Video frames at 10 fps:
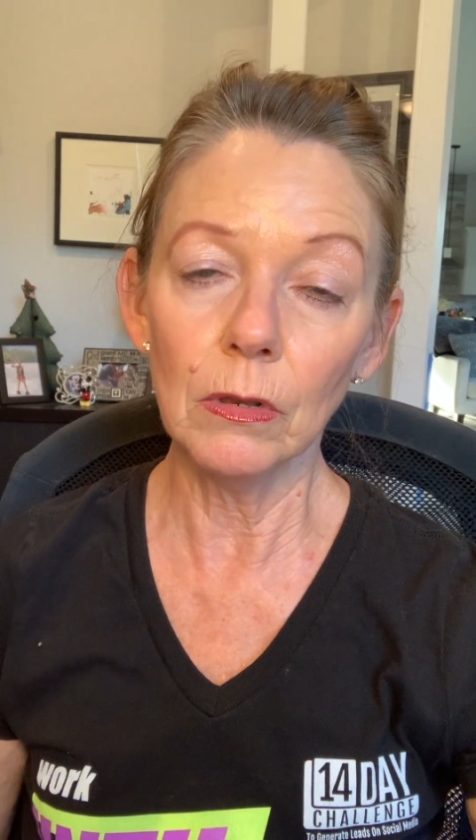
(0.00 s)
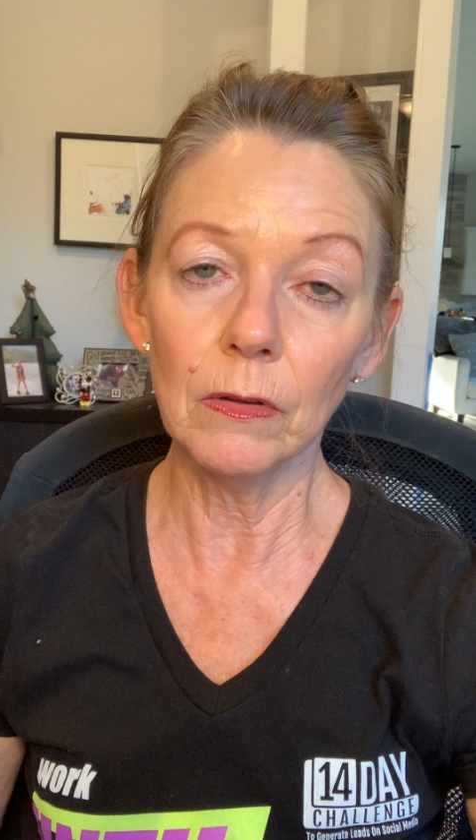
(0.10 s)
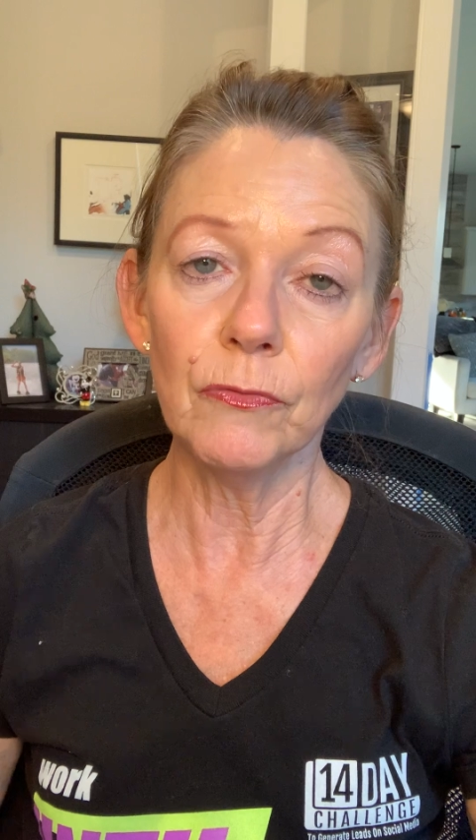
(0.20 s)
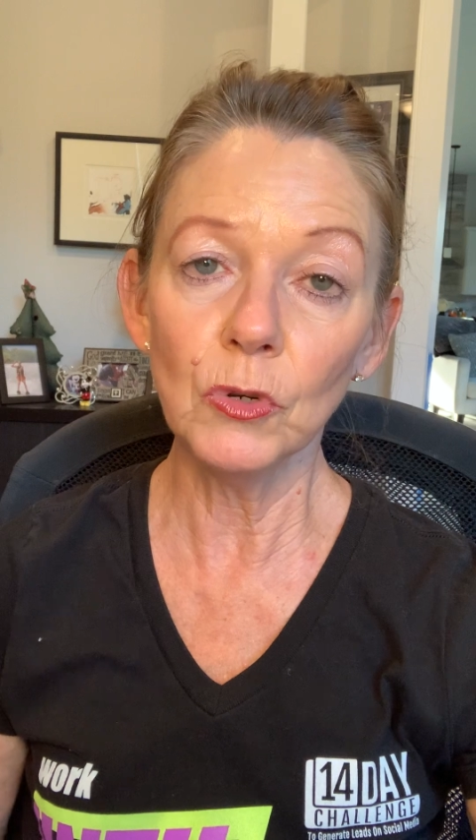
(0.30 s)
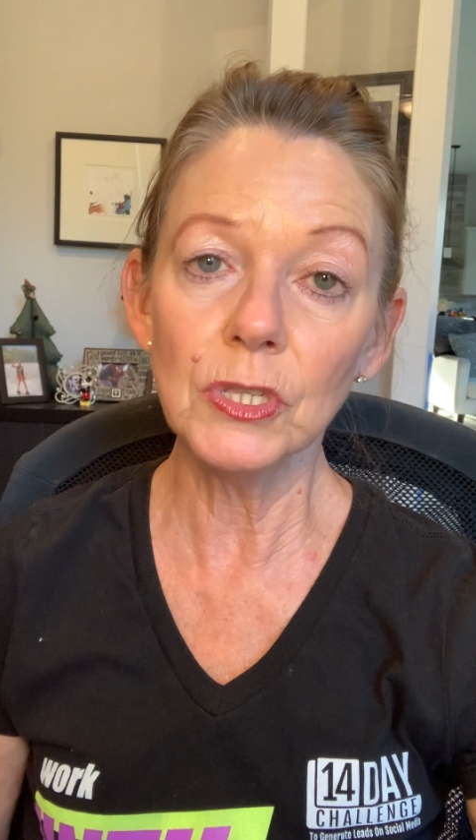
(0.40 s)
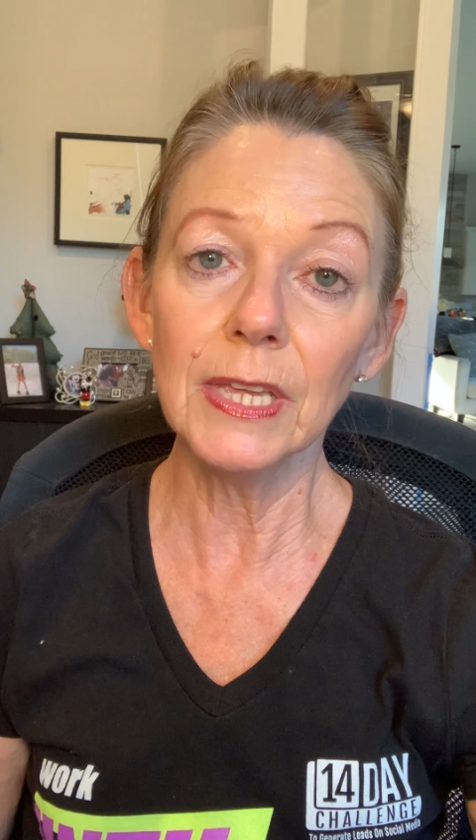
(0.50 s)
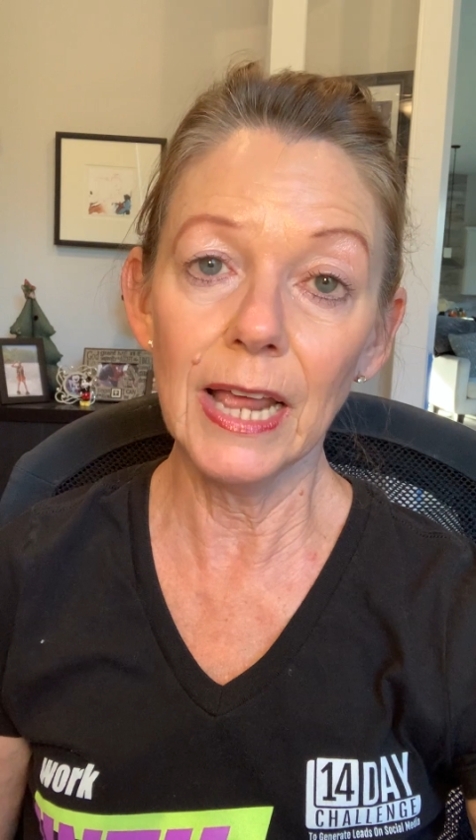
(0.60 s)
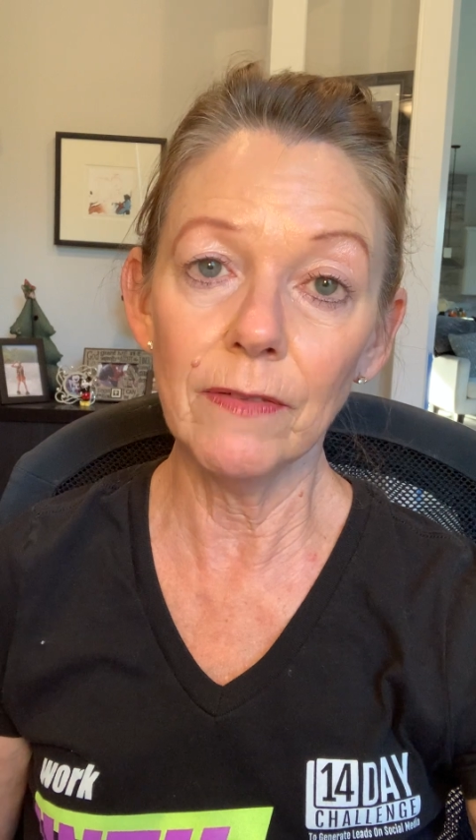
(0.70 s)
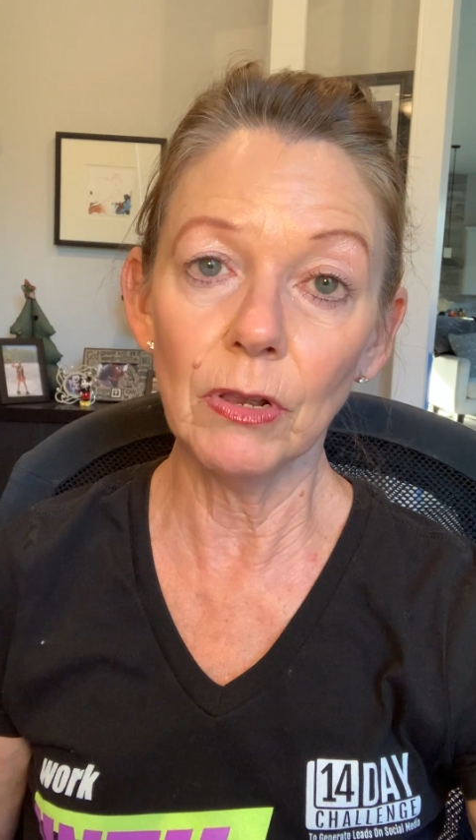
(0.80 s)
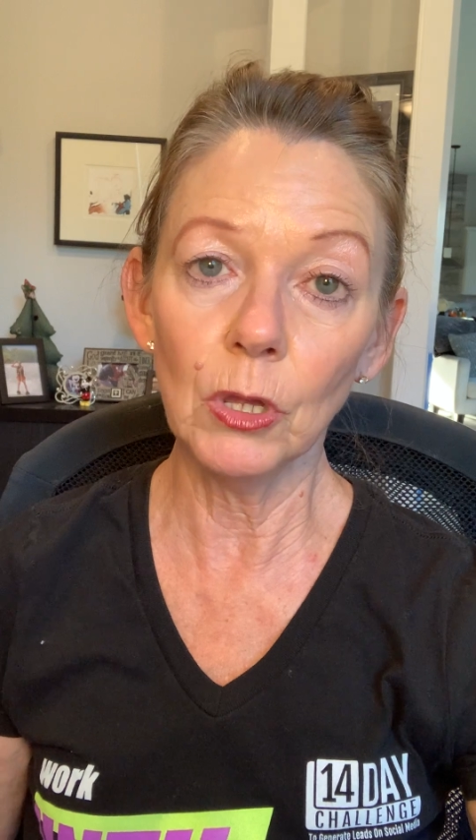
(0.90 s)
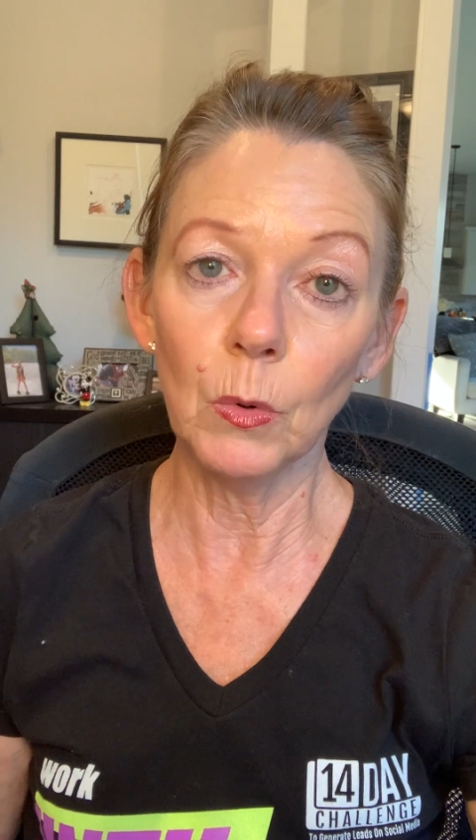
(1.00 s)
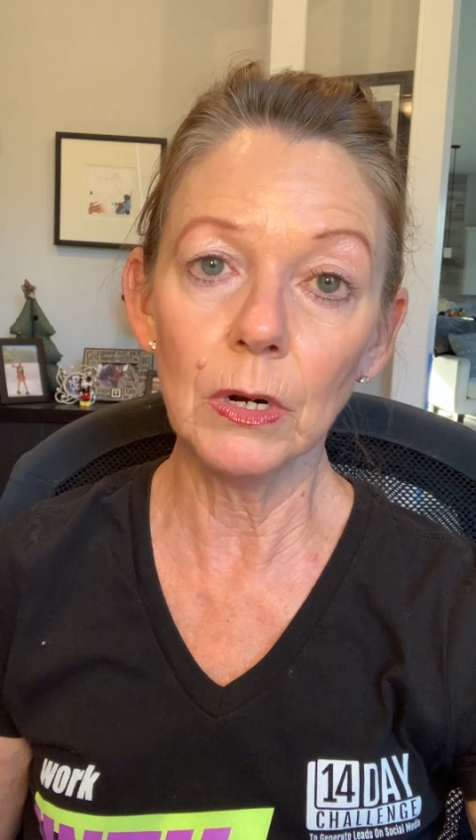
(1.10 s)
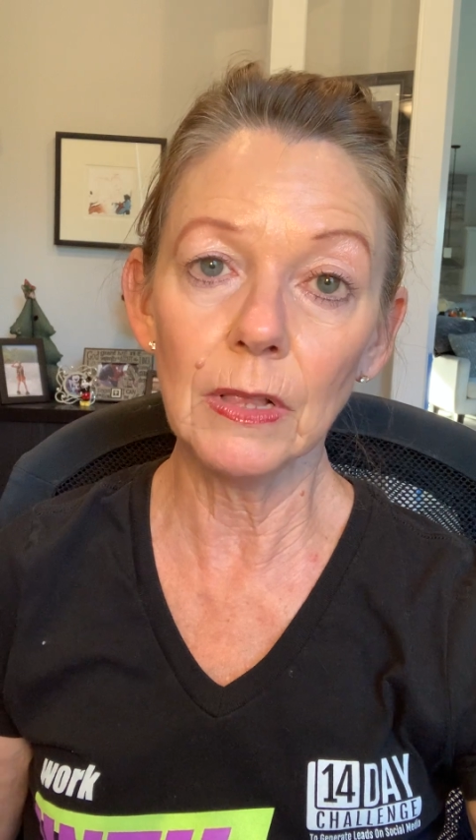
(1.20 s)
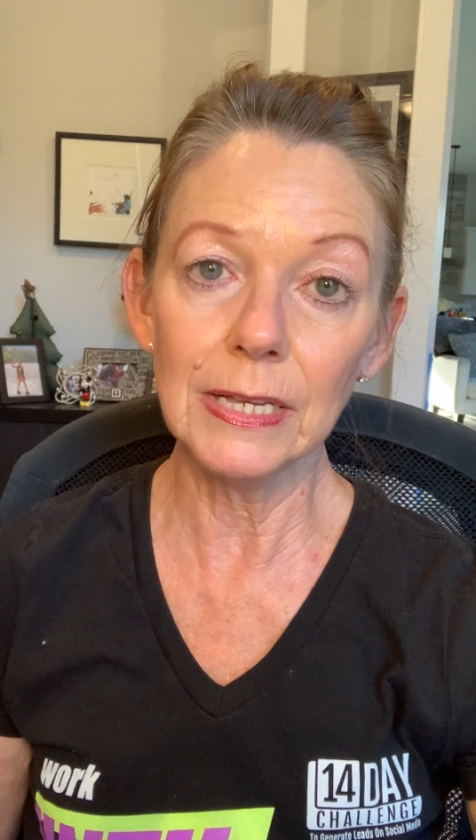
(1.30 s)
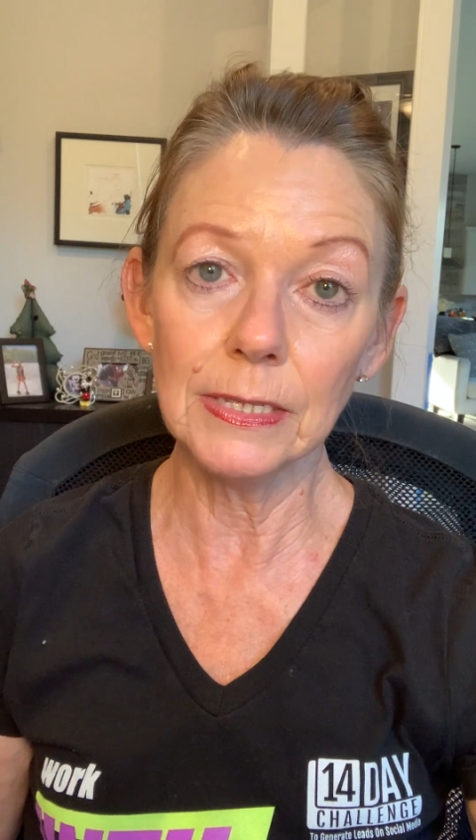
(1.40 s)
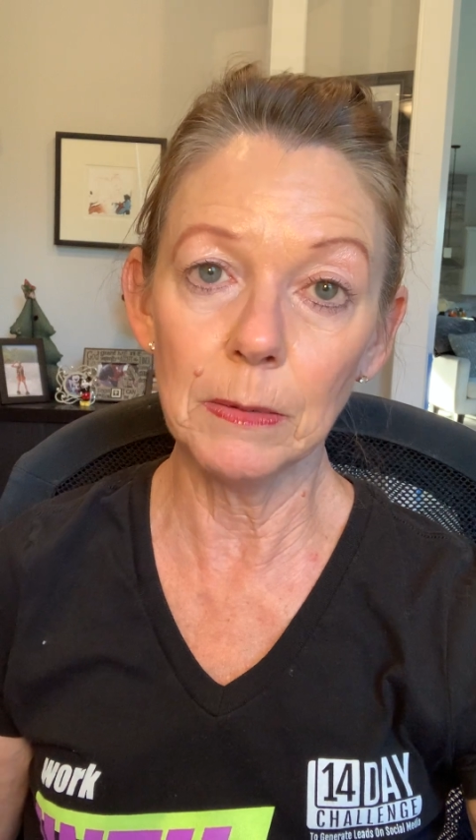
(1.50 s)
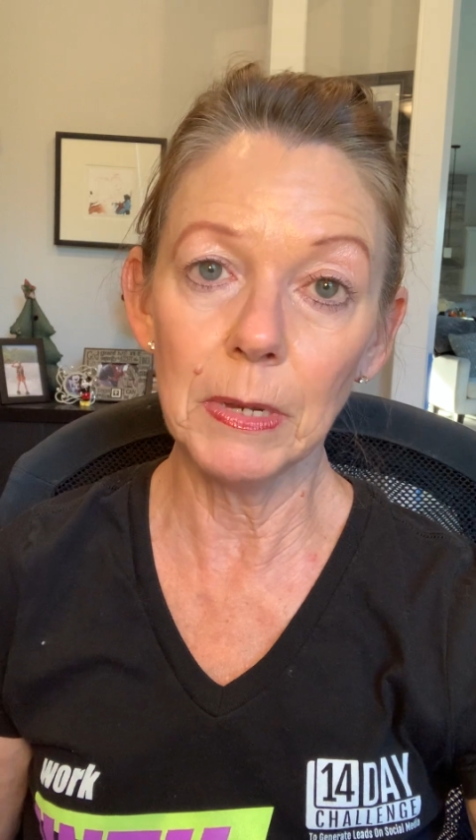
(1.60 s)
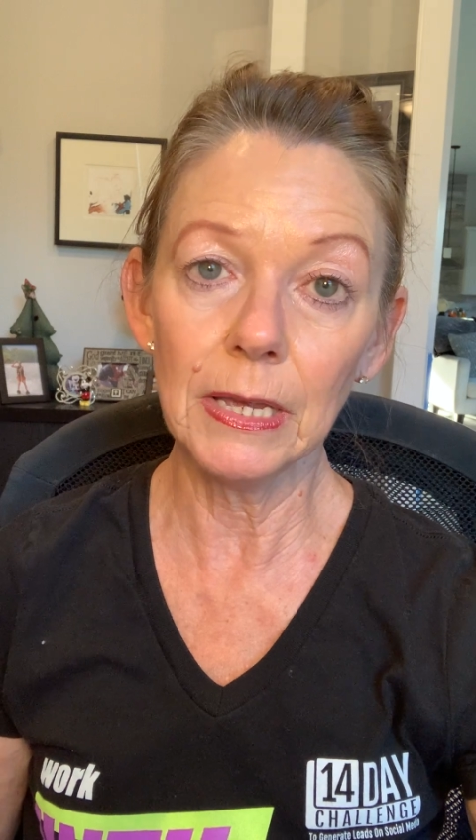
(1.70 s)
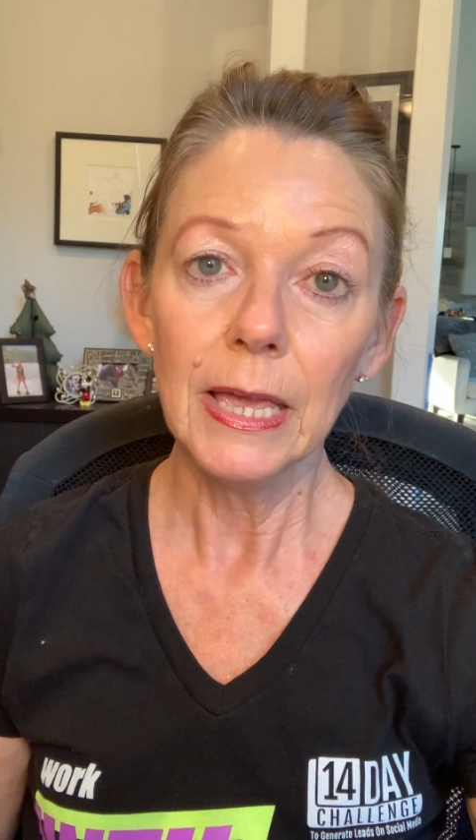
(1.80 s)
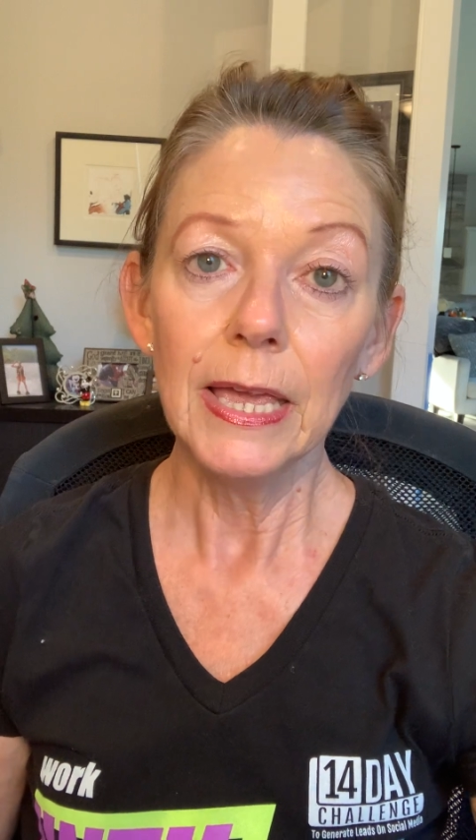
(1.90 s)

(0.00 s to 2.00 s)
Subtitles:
fruits that have a lower glycemic